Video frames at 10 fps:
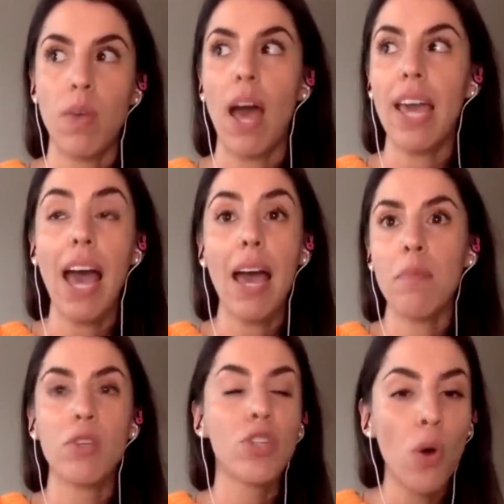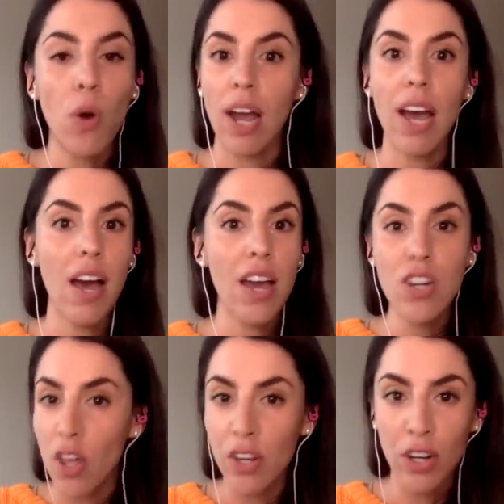I, I'm sure
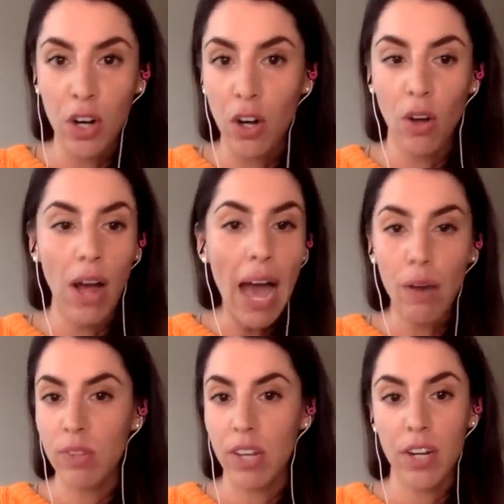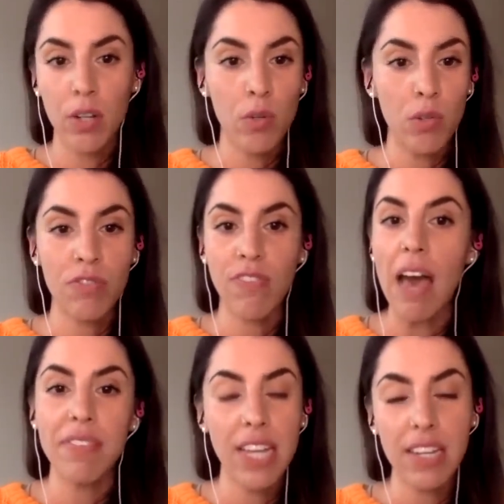another girl out there who's five,
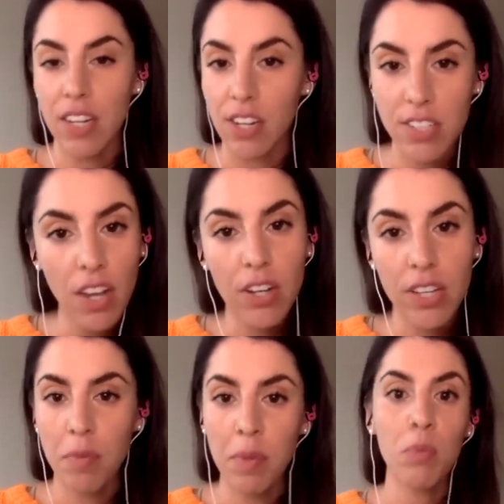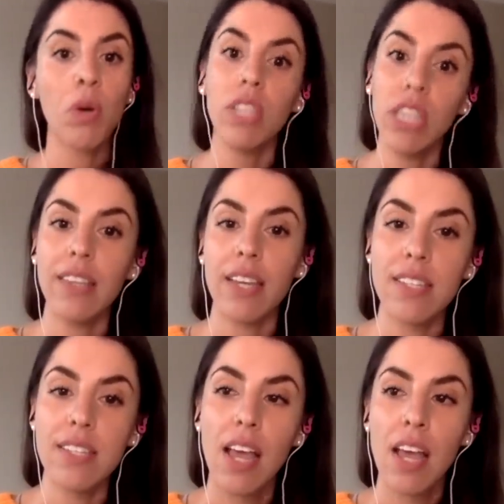ten years younger than me will need this.
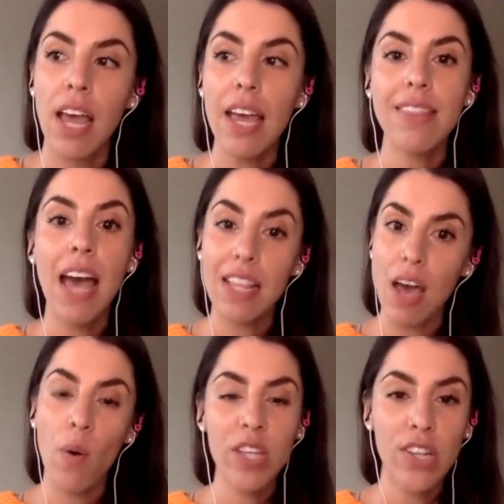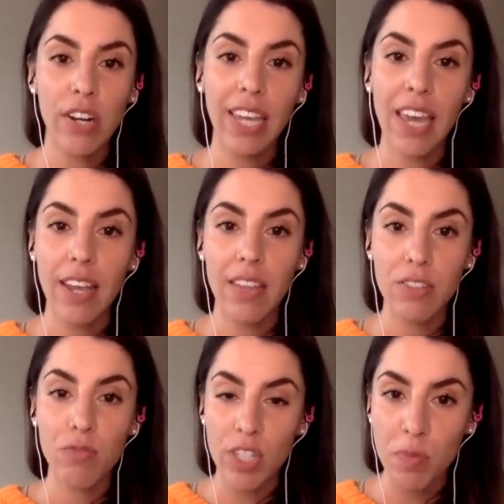And that's how I started getting this
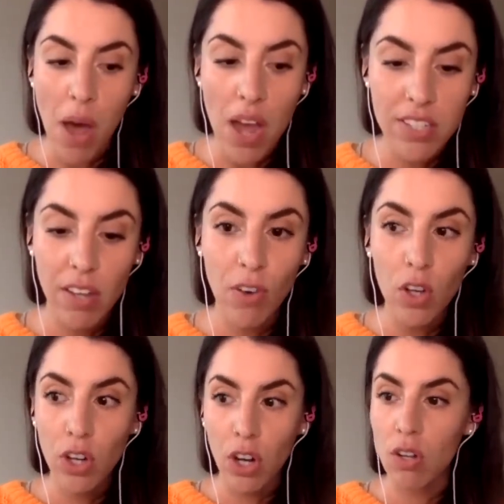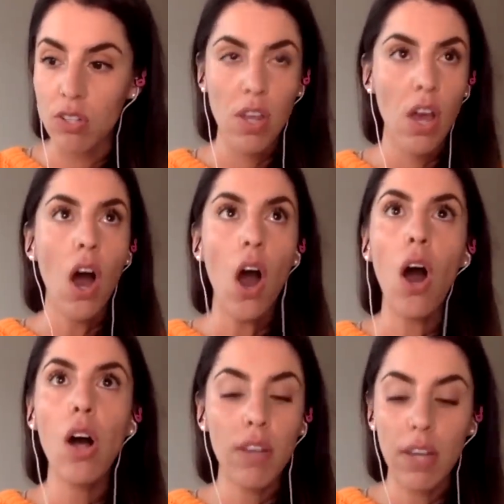response of girls all
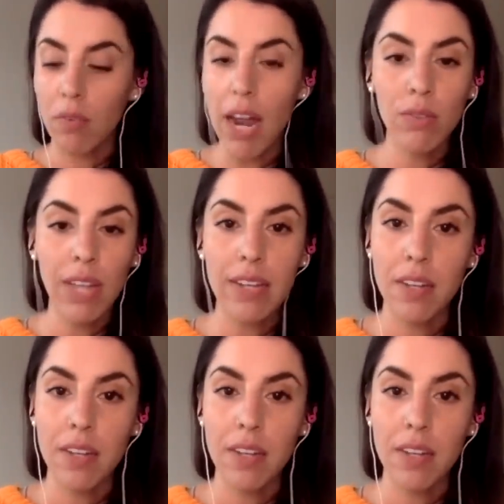around Latin